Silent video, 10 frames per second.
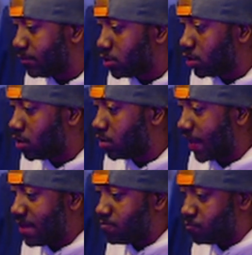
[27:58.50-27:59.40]
along
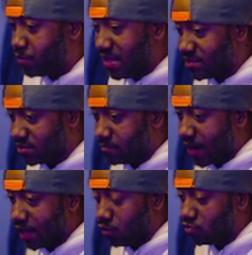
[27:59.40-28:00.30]
and beat
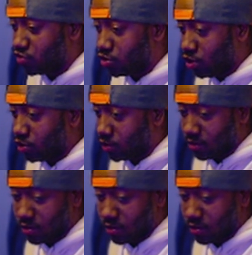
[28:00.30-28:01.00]
somebody who's good.